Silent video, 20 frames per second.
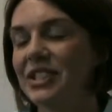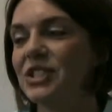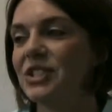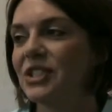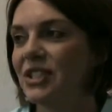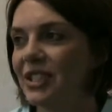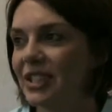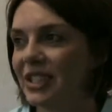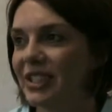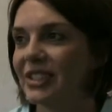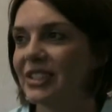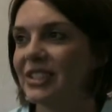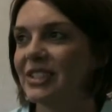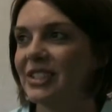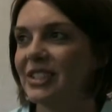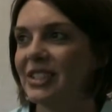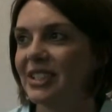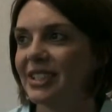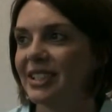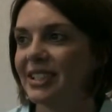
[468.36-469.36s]

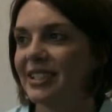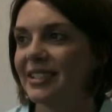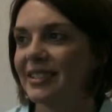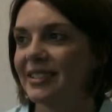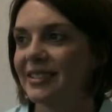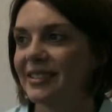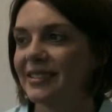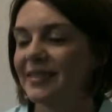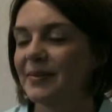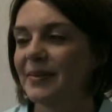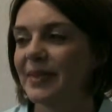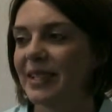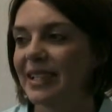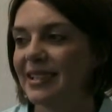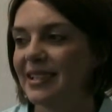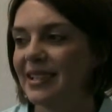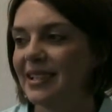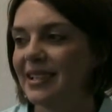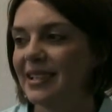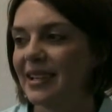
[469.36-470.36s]
Sure.
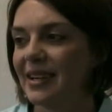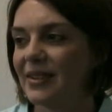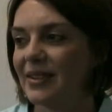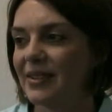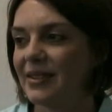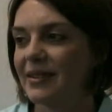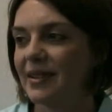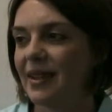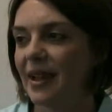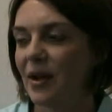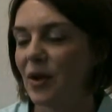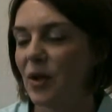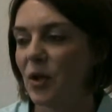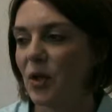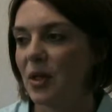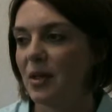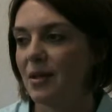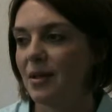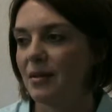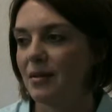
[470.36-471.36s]
But, you know, that
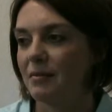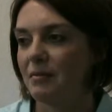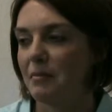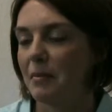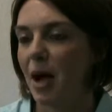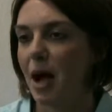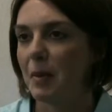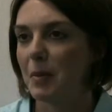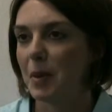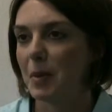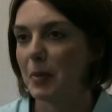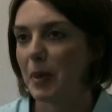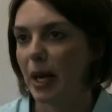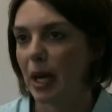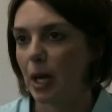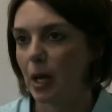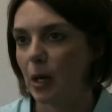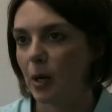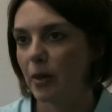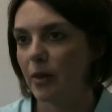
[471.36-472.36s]
whole mama
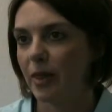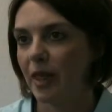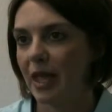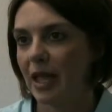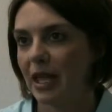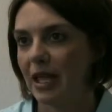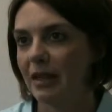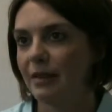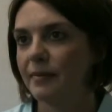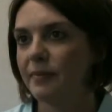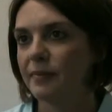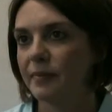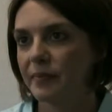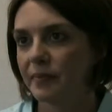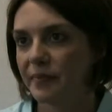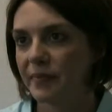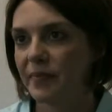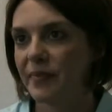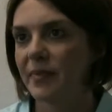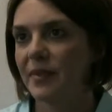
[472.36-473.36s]
bear thing,
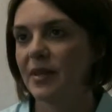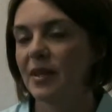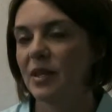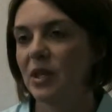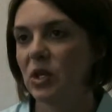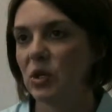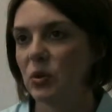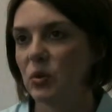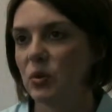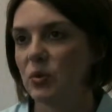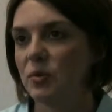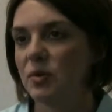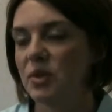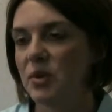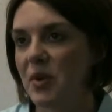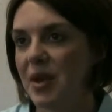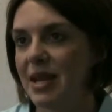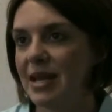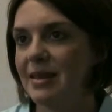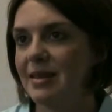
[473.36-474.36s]
you
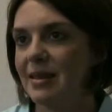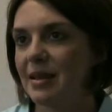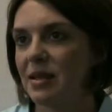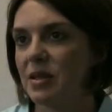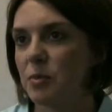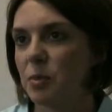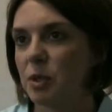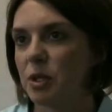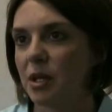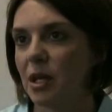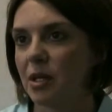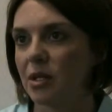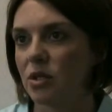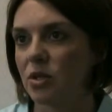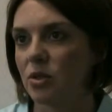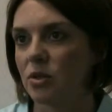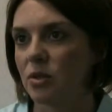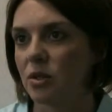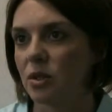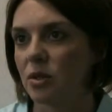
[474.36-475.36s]
do anything to protect
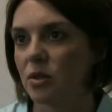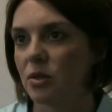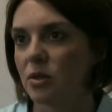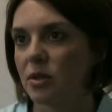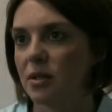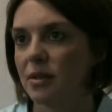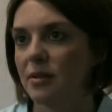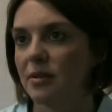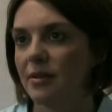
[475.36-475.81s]
your children.